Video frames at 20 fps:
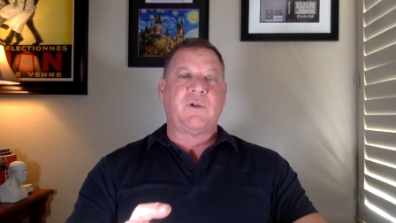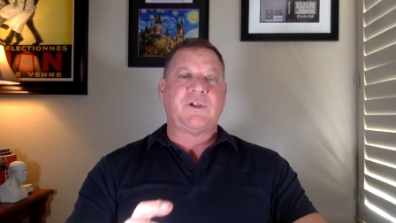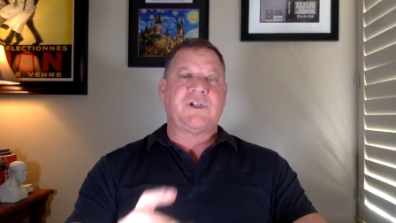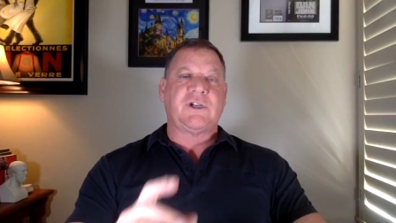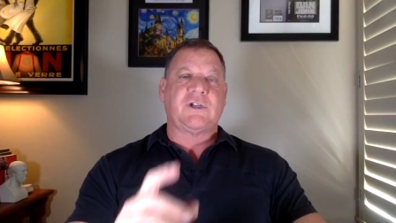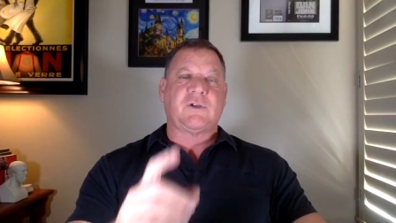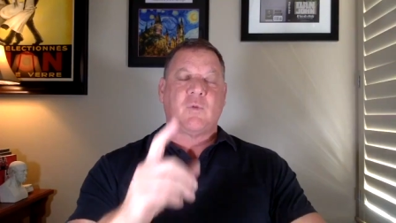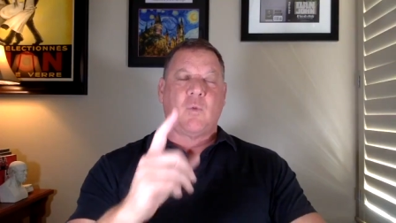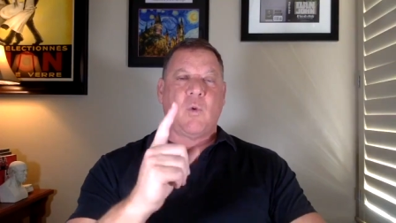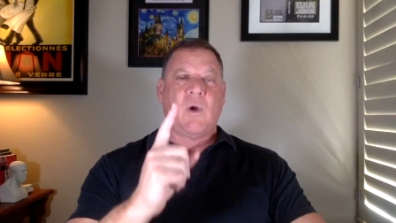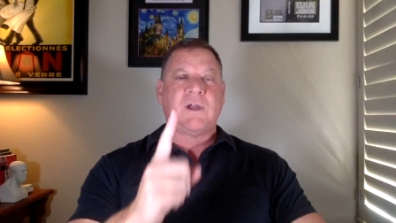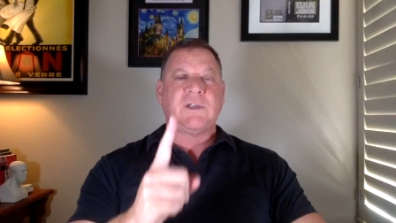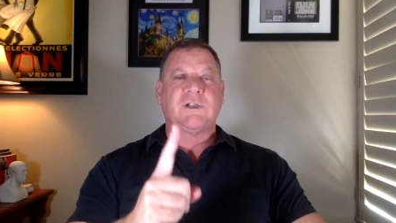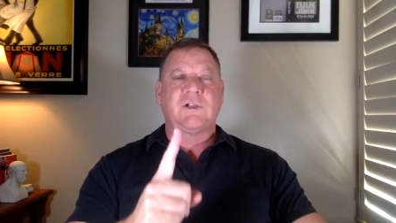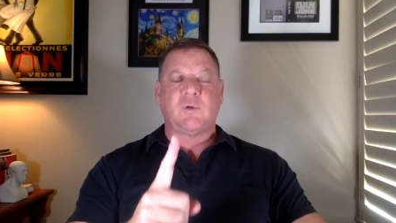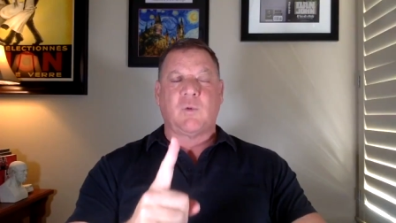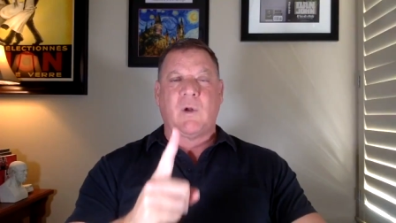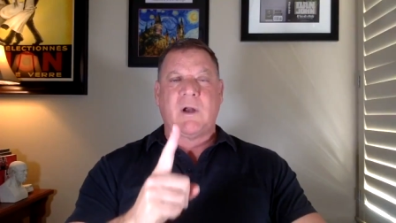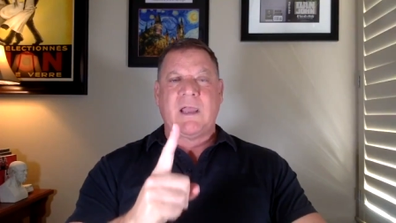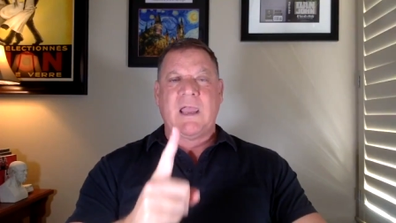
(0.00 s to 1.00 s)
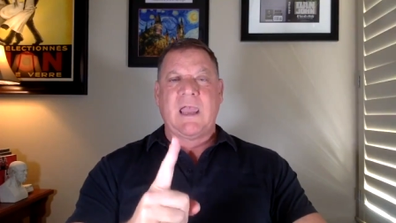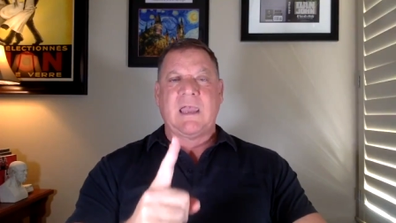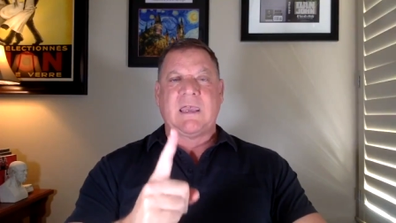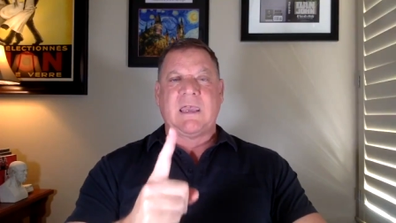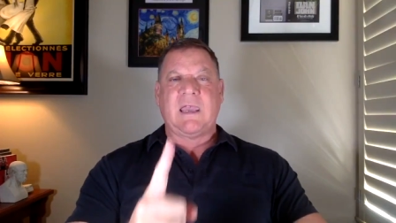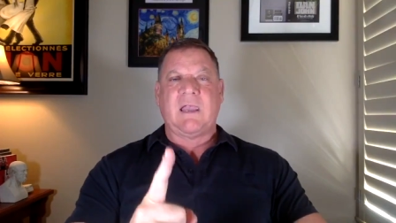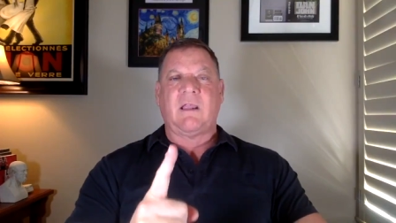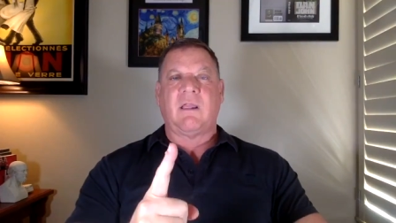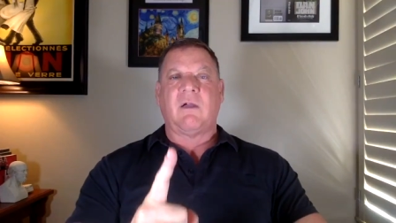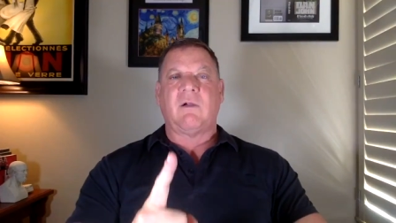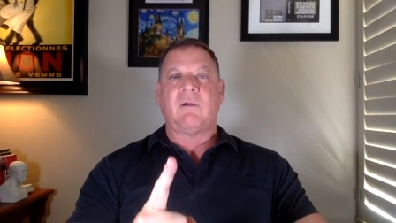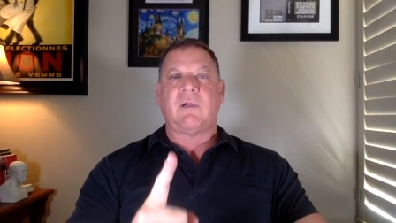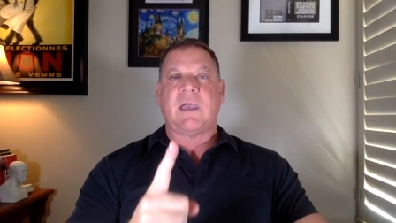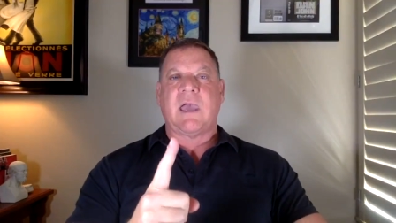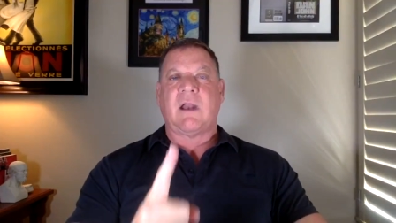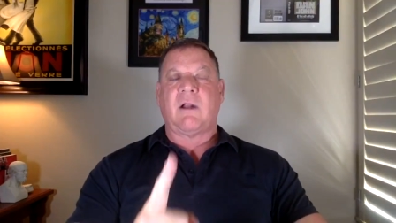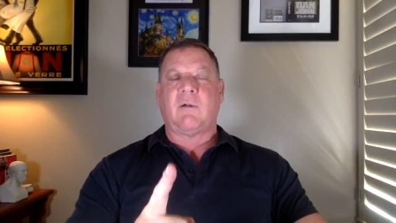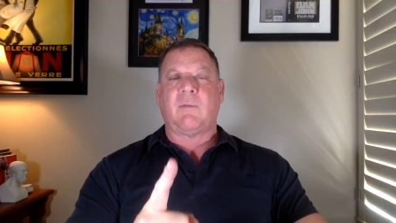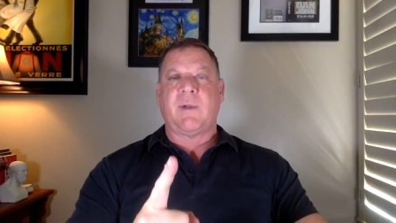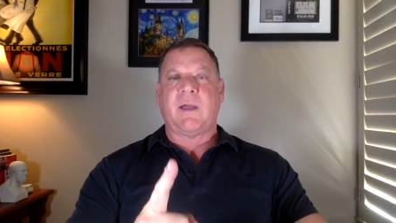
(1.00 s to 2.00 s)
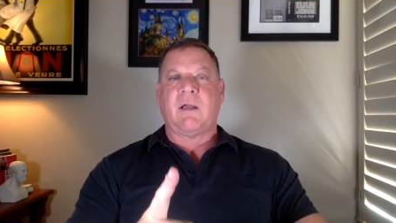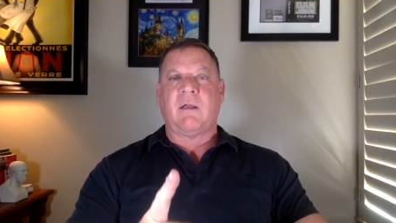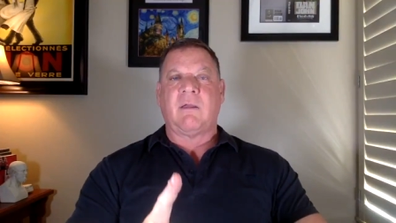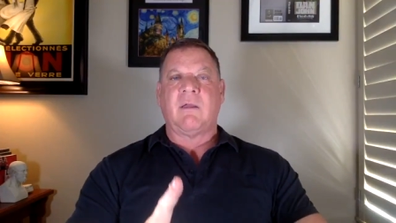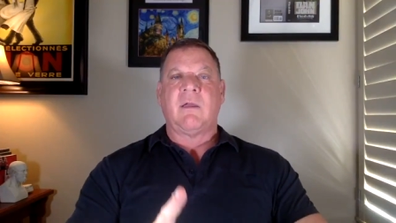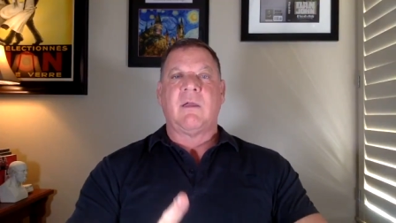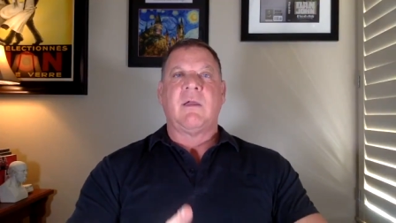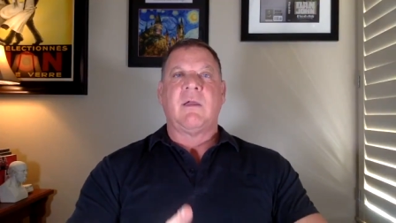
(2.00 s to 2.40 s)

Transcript: with just one 28 kilo kettlebell